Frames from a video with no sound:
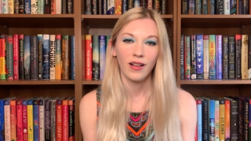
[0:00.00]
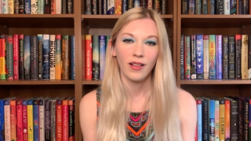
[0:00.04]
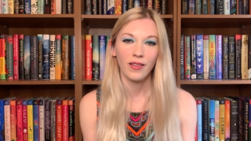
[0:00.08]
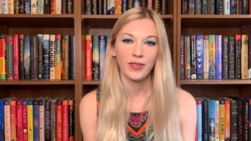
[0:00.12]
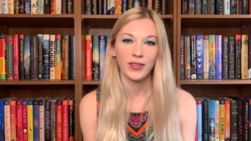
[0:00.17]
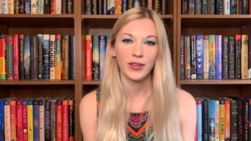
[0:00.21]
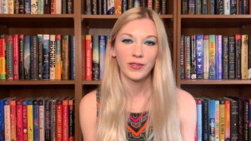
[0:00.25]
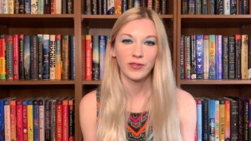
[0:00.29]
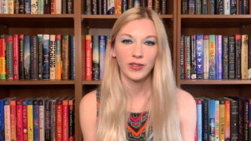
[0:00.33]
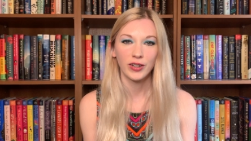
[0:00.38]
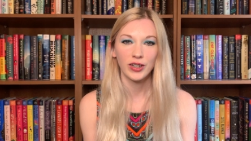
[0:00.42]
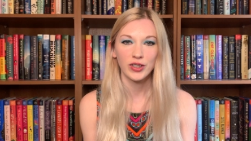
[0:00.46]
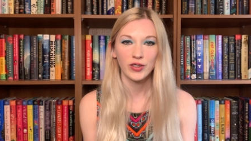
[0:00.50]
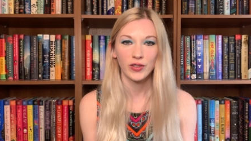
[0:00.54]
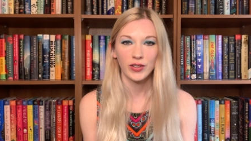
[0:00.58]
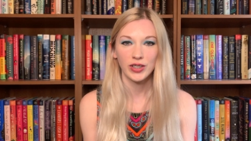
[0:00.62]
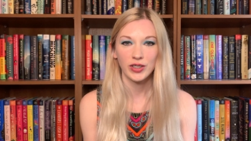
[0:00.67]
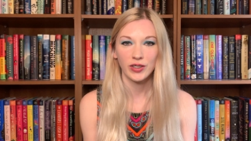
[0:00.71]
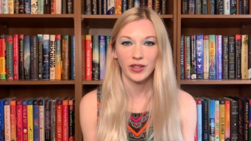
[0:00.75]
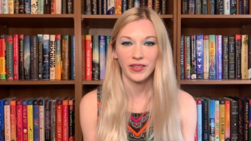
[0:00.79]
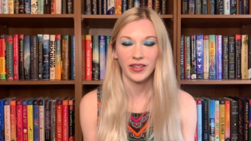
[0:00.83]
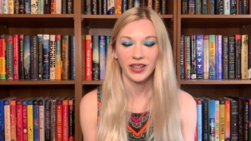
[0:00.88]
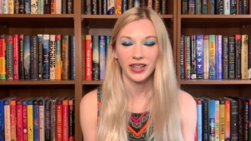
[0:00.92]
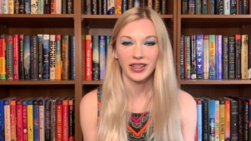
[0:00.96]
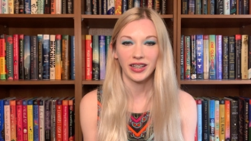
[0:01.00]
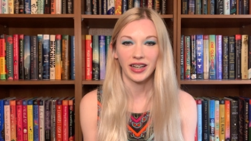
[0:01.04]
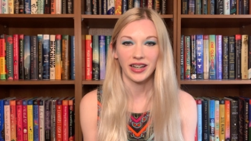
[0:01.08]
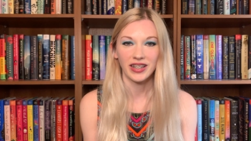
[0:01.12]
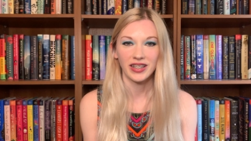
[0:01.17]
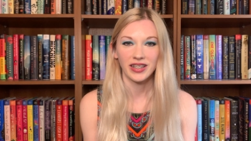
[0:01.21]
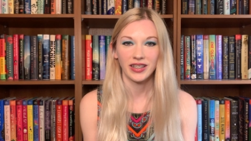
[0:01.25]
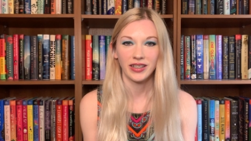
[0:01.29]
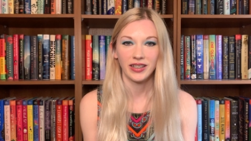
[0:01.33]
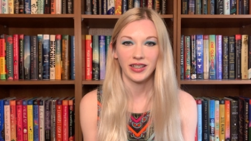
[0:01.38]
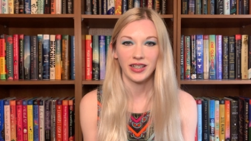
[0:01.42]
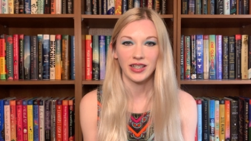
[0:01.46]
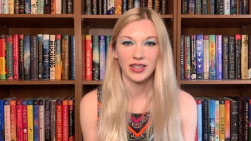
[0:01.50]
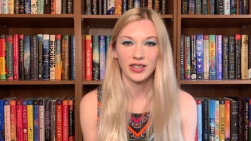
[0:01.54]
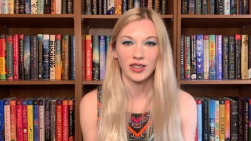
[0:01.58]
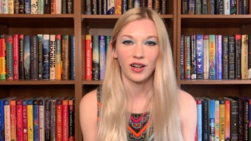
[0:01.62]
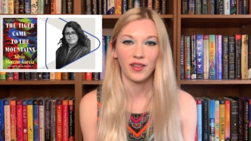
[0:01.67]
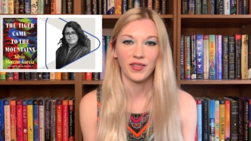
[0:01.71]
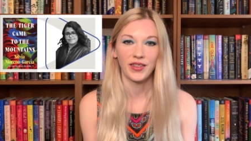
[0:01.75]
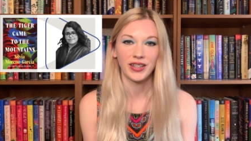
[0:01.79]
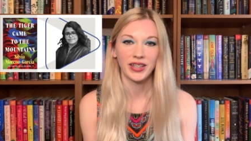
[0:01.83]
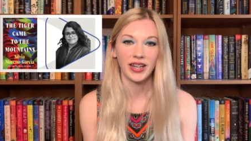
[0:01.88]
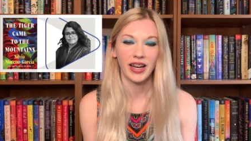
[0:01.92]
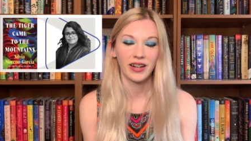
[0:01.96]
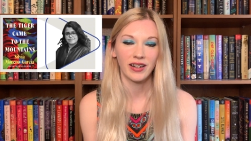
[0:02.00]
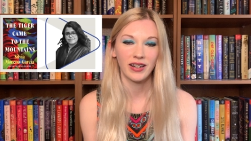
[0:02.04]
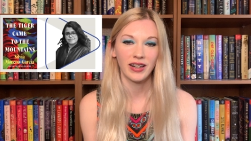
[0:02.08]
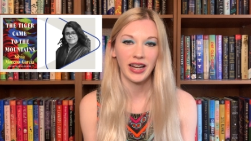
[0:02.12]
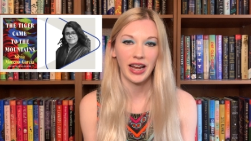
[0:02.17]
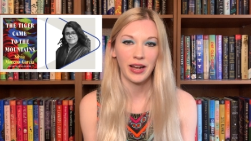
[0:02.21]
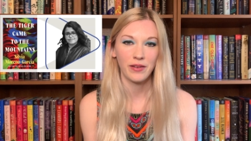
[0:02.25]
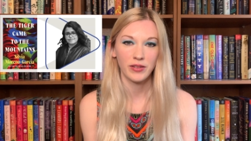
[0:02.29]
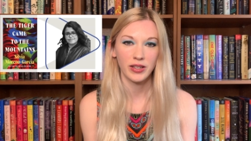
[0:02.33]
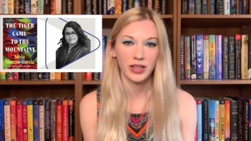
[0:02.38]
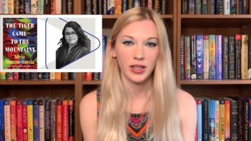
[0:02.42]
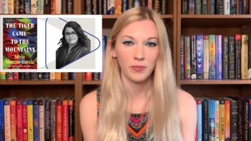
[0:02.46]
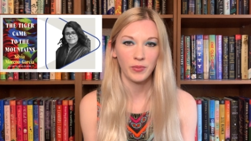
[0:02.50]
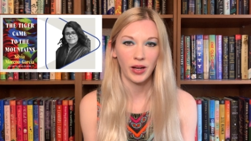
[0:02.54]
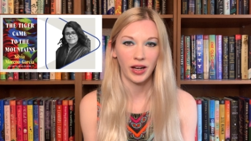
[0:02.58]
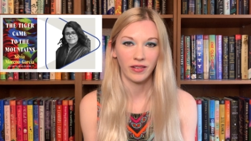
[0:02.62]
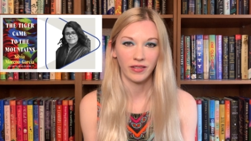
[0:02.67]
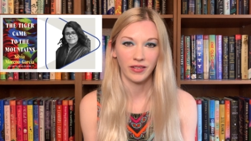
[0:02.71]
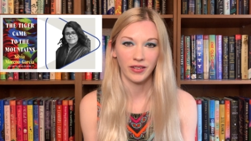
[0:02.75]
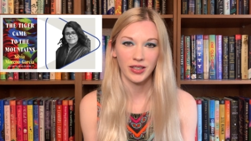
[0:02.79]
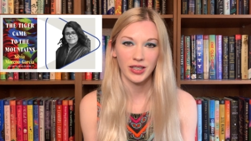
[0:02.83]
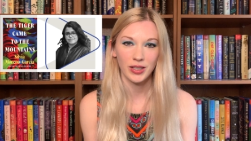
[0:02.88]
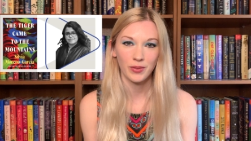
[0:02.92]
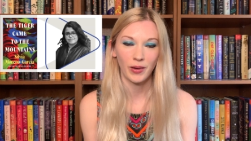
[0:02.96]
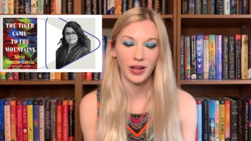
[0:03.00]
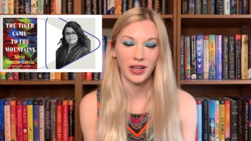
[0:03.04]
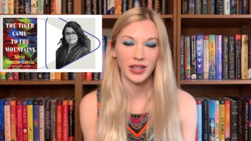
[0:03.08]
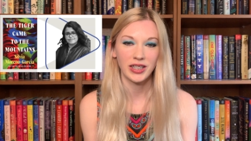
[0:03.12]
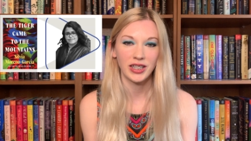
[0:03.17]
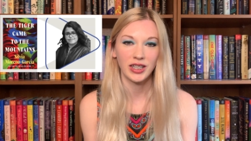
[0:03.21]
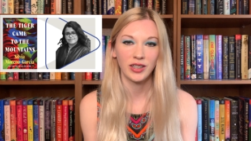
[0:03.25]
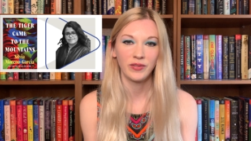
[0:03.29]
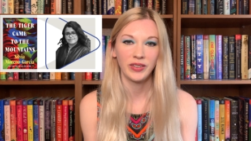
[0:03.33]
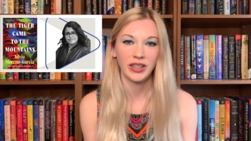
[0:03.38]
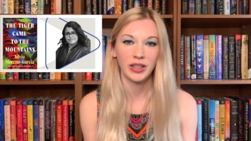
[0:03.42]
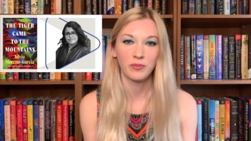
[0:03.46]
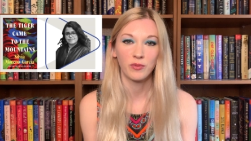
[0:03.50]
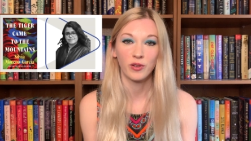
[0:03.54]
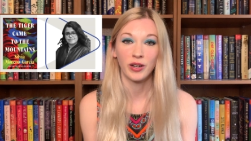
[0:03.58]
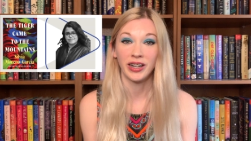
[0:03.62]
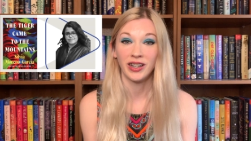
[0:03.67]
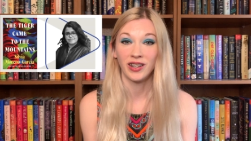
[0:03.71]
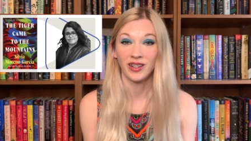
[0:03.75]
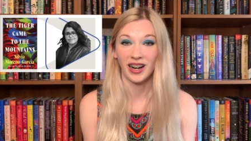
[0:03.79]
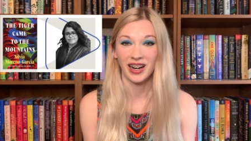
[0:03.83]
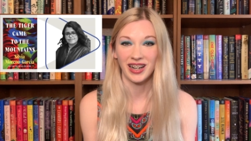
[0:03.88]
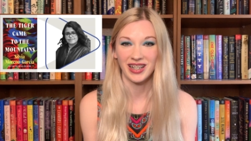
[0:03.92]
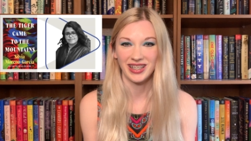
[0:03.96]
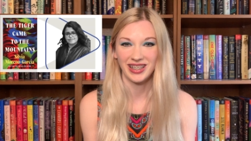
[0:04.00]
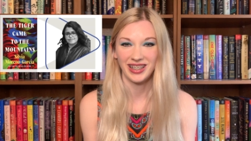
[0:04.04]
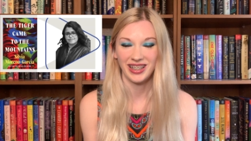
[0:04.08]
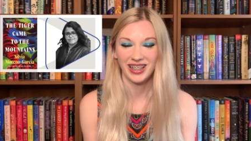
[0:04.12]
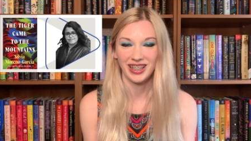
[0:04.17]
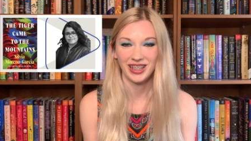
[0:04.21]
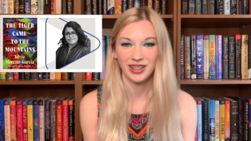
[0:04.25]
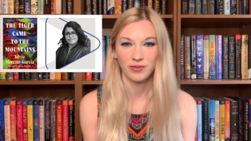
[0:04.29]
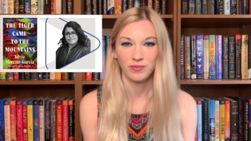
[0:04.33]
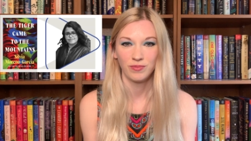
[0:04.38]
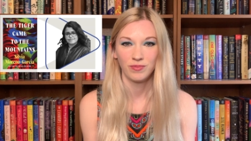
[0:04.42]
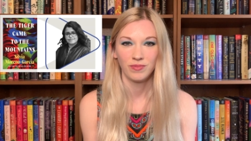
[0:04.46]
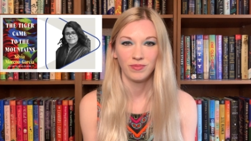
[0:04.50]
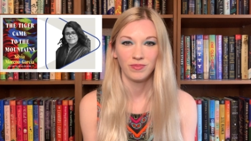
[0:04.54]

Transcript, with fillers: The first short story in the collection is called The Tiger Came to the Mountains by Silvia Moreno-Garcia.